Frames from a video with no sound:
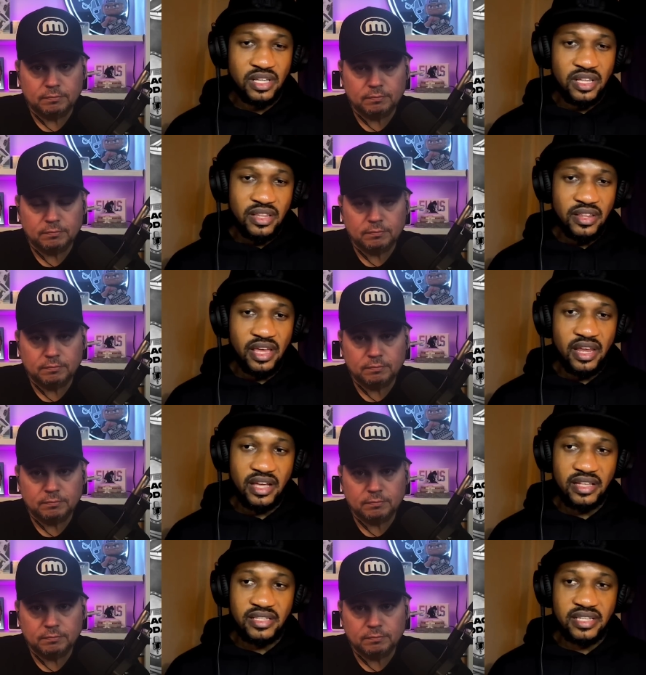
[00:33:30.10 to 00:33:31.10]
Speaker 1: then I could
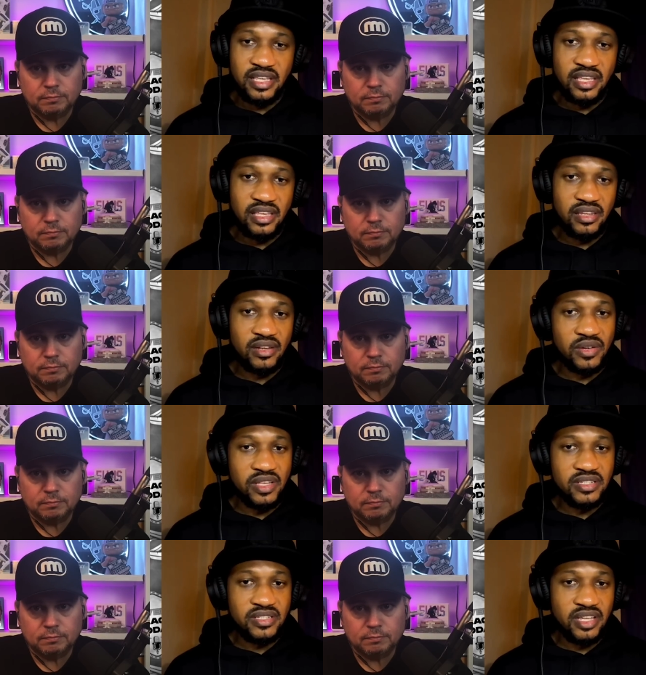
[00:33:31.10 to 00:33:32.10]
see, you know, his
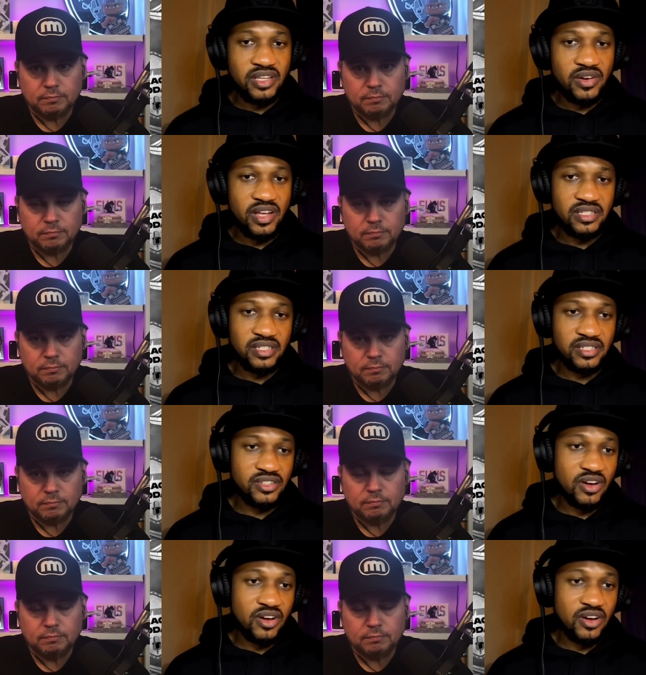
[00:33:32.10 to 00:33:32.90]
tenure as a starting